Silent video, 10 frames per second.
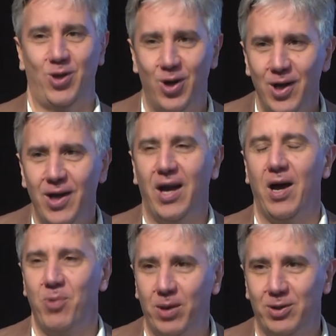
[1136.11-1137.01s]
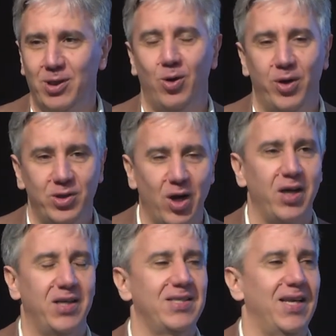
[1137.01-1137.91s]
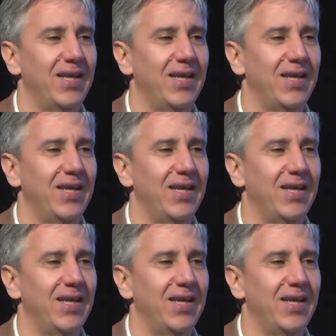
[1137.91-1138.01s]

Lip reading: so blood pressure lowering drugs.